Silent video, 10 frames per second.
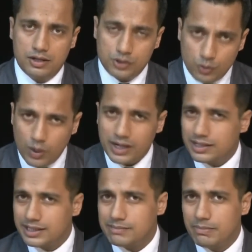So what
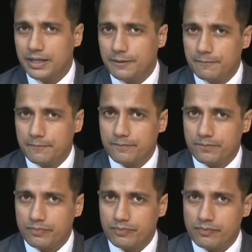does this mean?
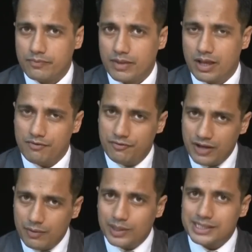
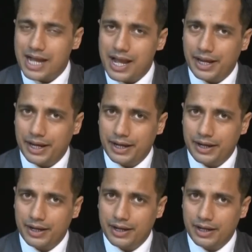Vyavasāya
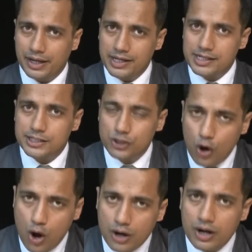is
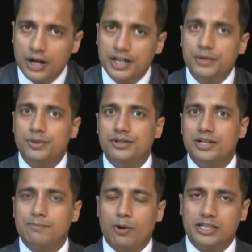your duty
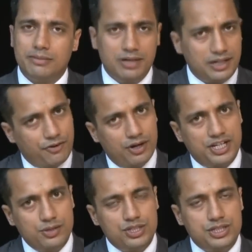responsibility. For
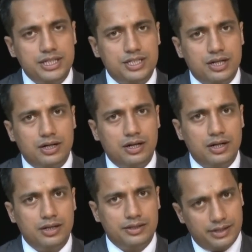a teacher,
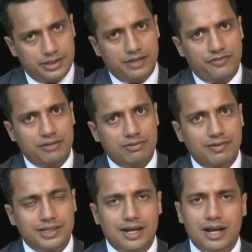there is a different
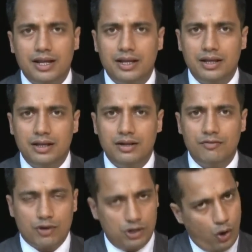Vyavasāya.
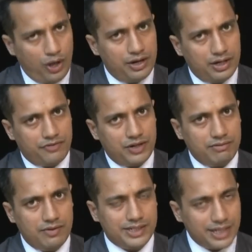For a lawyer,
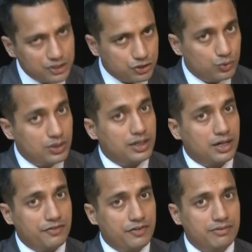different Vyavasāya. Student,
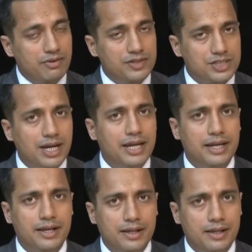a different Vyavasāya.